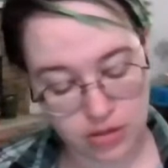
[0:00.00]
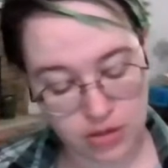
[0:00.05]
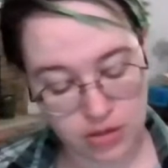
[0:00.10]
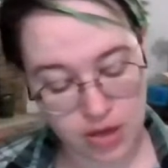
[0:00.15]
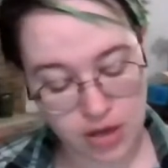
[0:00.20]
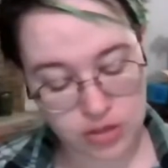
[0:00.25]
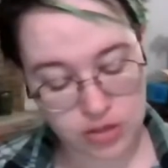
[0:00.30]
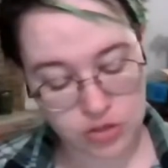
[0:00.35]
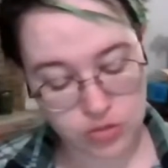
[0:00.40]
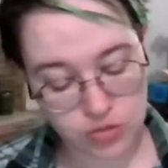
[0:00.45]

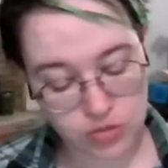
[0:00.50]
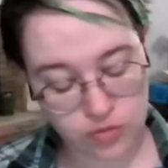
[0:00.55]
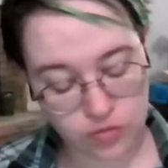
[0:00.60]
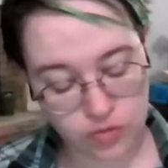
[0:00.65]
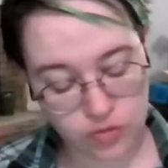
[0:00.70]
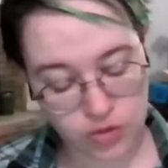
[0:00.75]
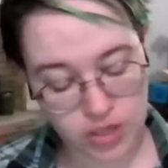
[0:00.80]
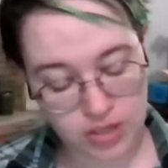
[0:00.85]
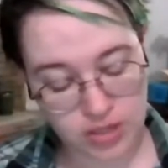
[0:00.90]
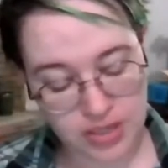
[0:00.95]
Not to
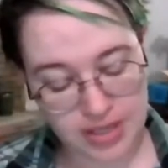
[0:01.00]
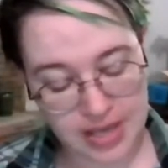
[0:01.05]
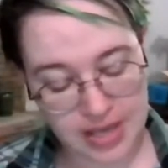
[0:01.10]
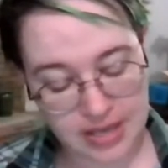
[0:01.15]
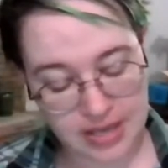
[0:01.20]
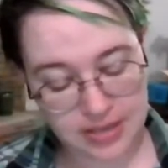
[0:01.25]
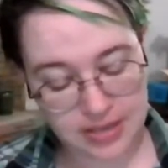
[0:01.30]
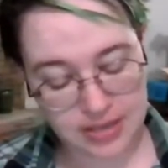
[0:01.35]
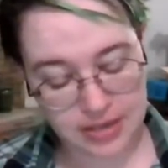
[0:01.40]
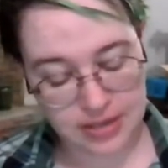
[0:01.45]
avoid the
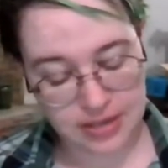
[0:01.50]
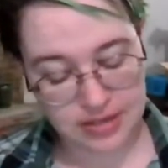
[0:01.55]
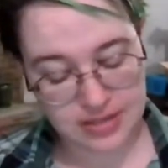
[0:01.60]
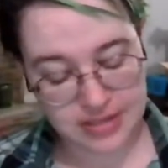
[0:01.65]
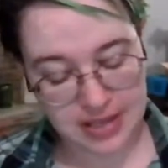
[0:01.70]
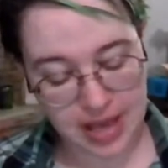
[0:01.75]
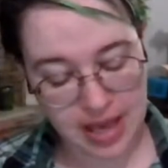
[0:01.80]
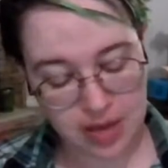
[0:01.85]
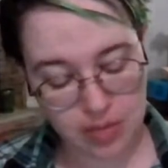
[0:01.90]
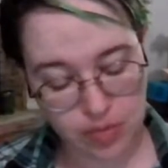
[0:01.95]
gate and
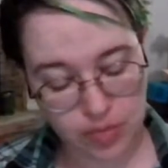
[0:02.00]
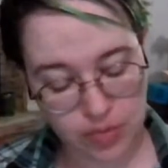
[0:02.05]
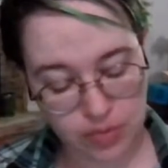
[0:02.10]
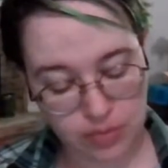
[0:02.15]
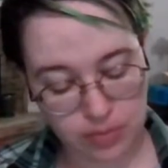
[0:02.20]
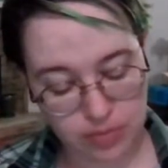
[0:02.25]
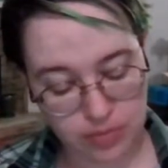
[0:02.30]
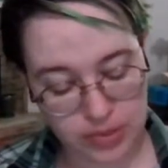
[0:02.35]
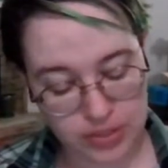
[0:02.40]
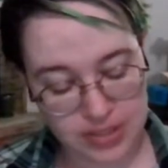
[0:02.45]
escape,
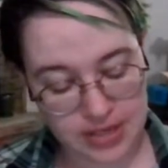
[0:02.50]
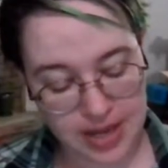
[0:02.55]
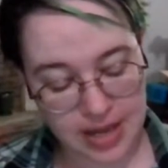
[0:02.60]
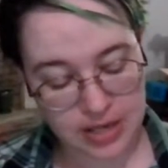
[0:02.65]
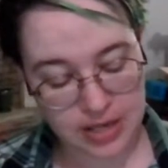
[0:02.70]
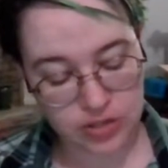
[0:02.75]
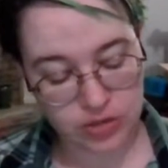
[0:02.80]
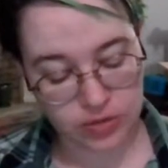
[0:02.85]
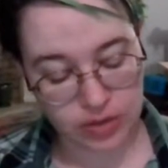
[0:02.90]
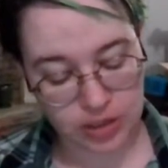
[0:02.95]
but to
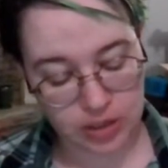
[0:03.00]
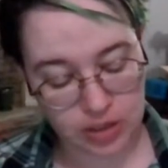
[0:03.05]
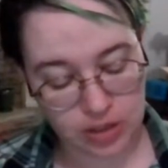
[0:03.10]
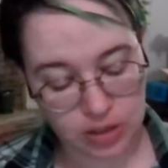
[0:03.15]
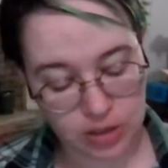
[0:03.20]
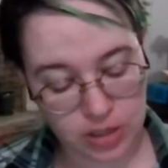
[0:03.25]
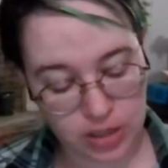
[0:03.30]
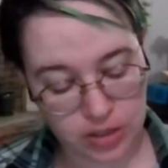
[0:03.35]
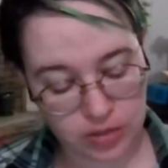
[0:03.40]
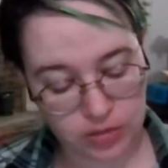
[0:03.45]
enter it
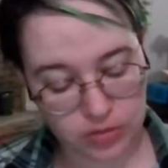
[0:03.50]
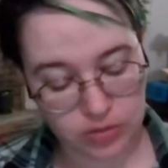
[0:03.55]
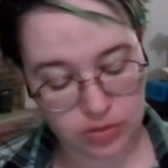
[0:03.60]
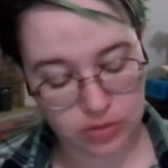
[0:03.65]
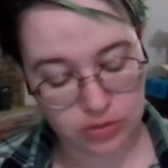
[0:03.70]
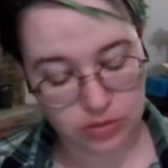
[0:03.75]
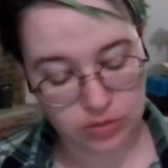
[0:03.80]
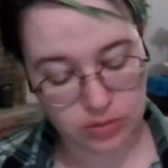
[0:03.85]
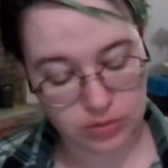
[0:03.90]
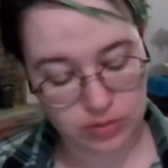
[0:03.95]
alone.